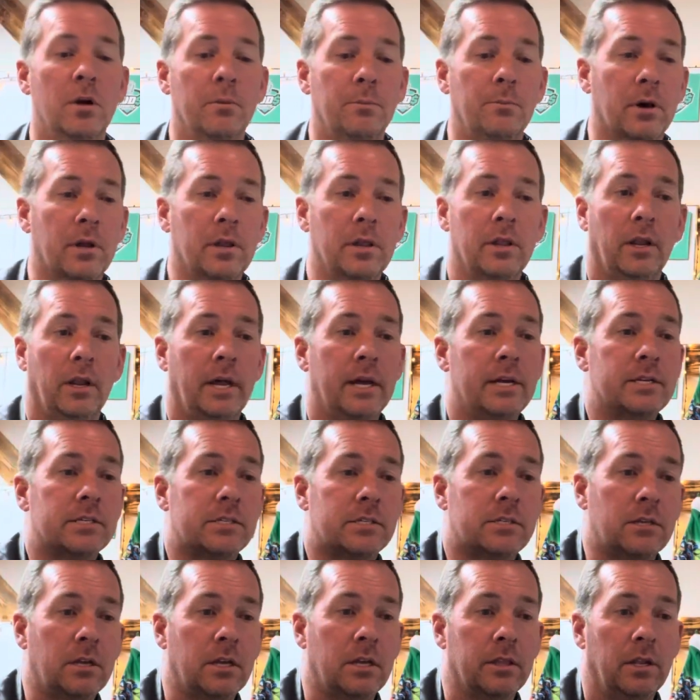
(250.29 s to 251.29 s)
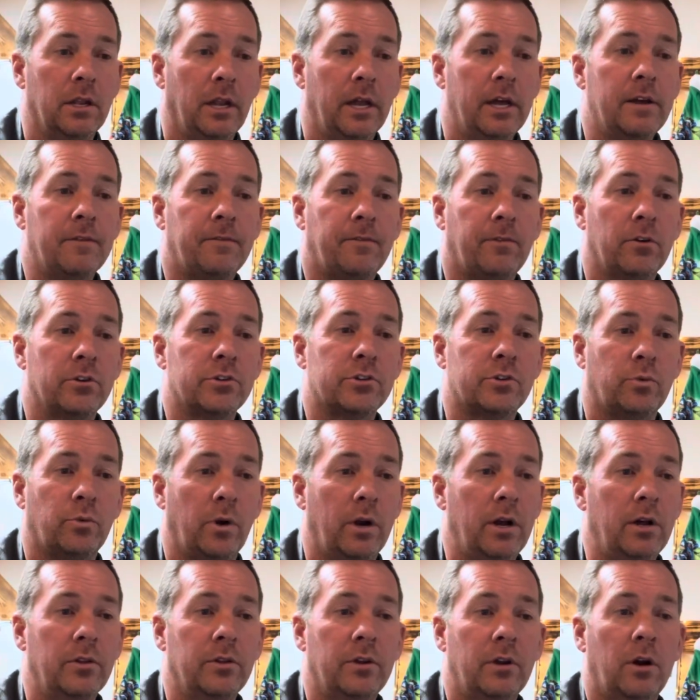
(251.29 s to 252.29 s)
But in the late first
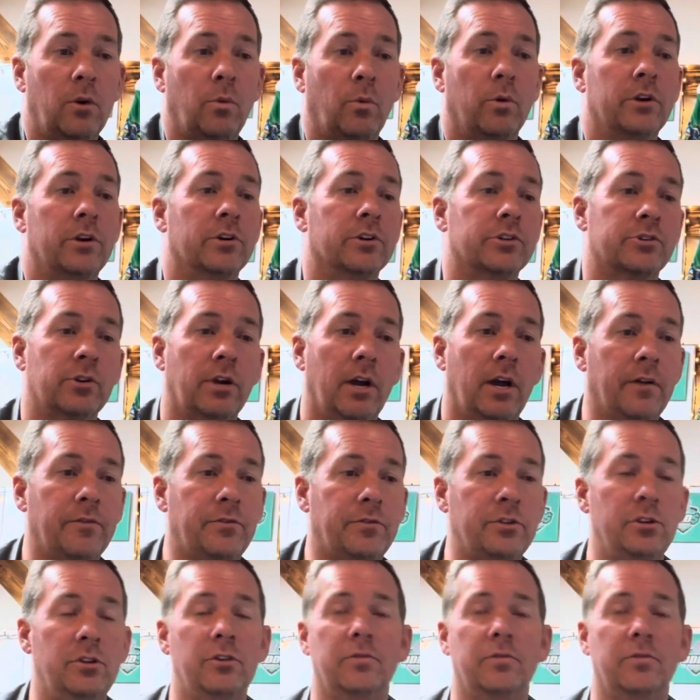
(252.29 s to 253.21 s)
round there where you're drafting,